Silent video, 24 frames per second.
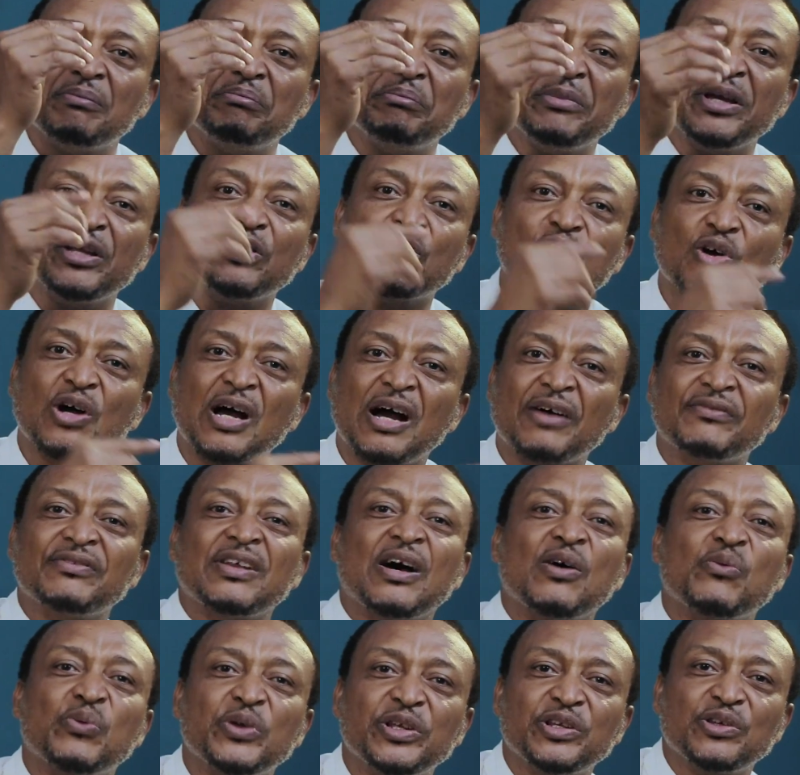may not have
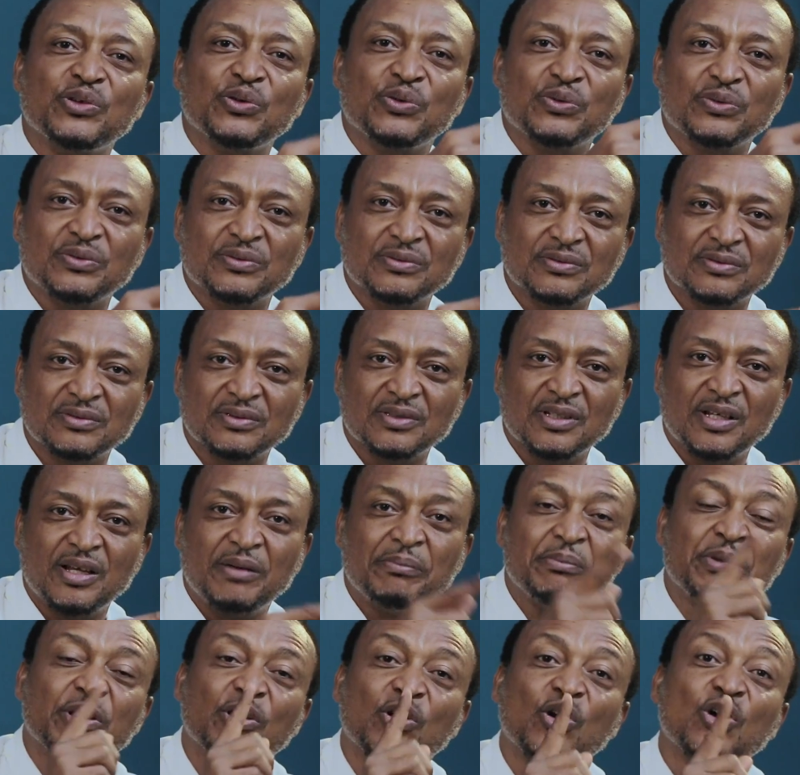that window,
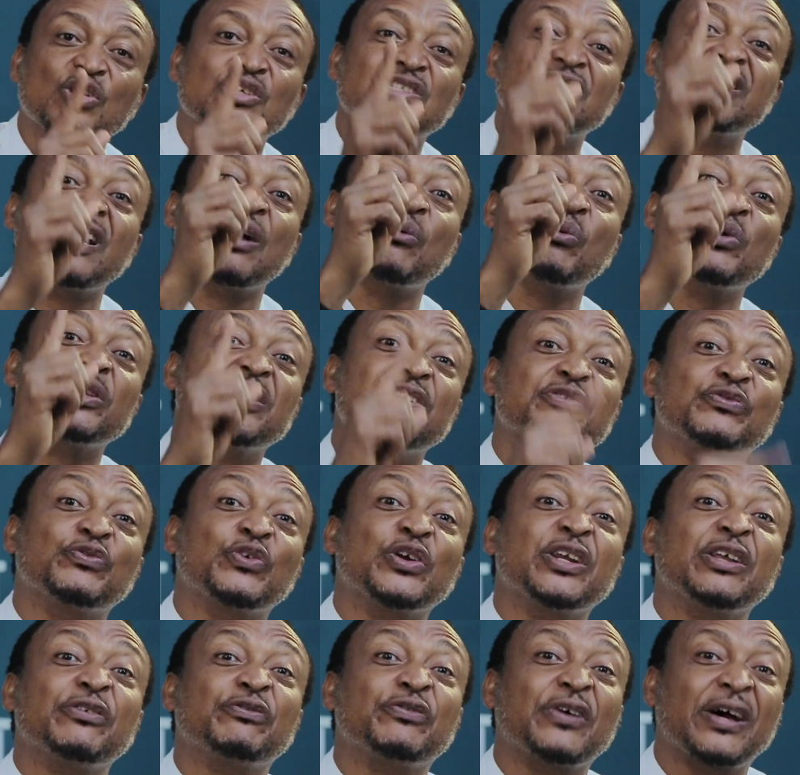because they are waiting
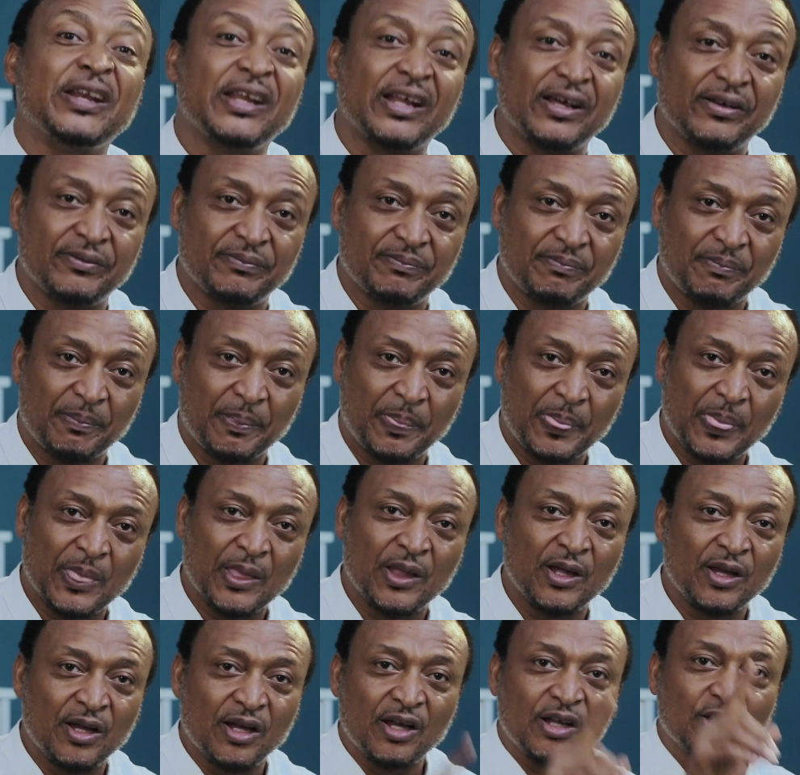for the father
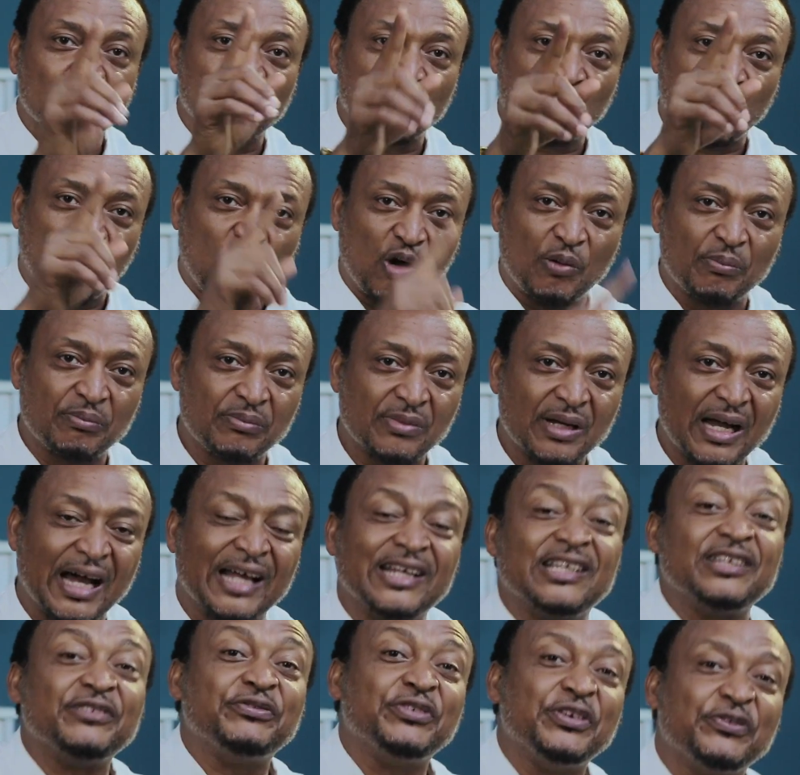to come
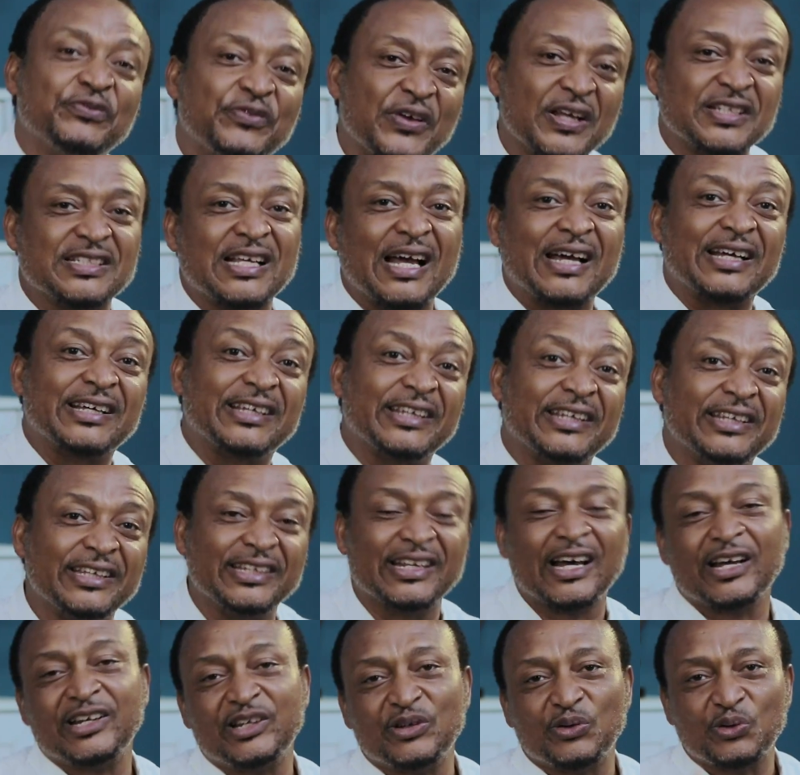and even first
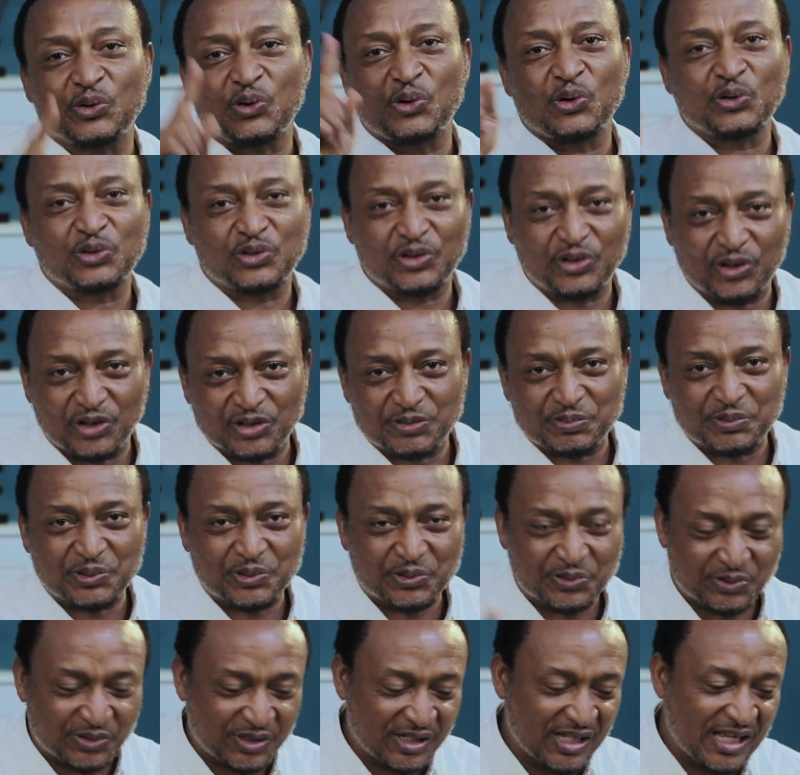agree that they will go to the
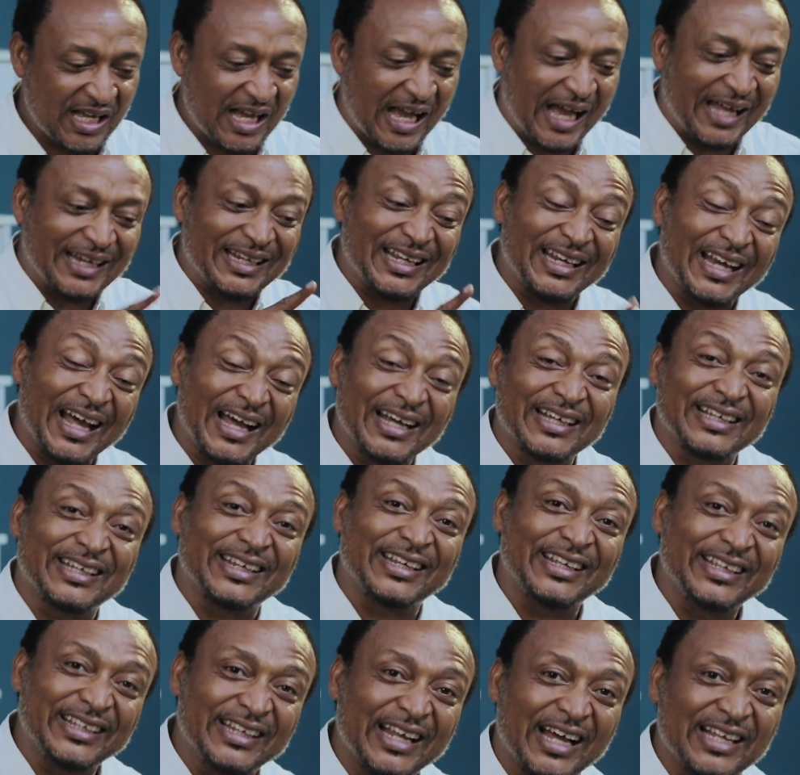hospital, and then
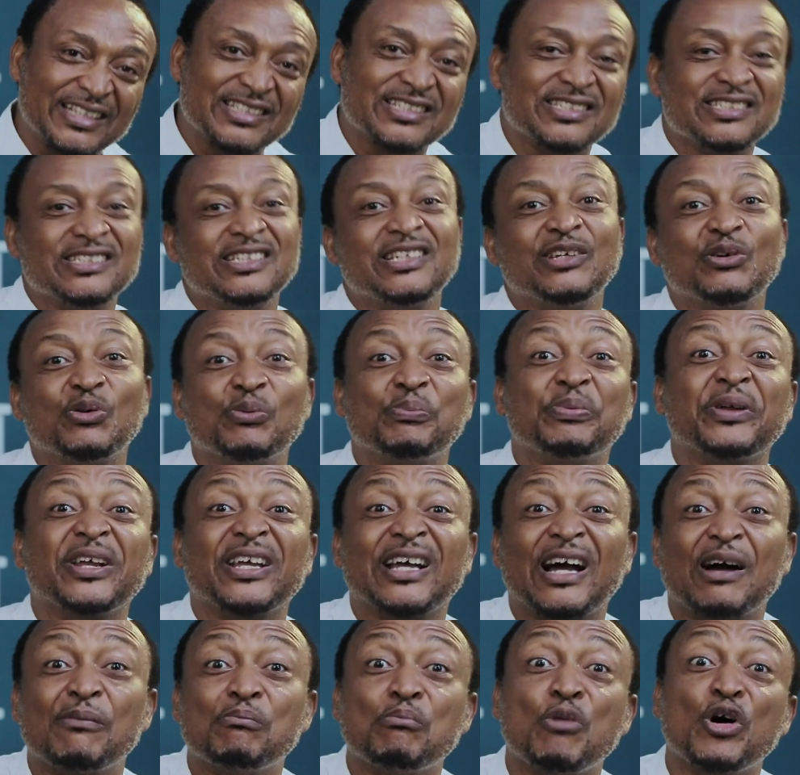agree that he will
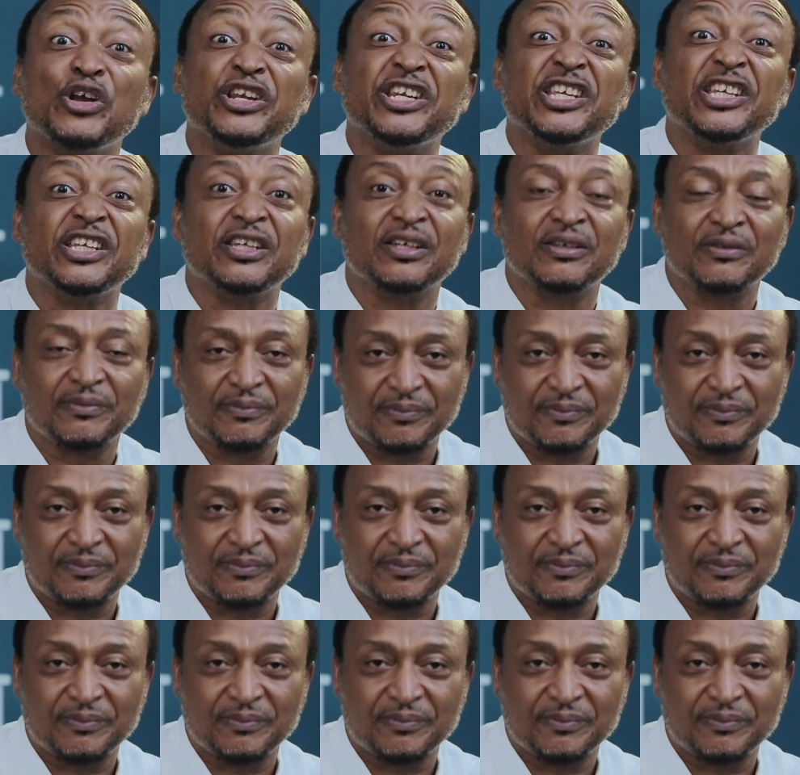bring out money.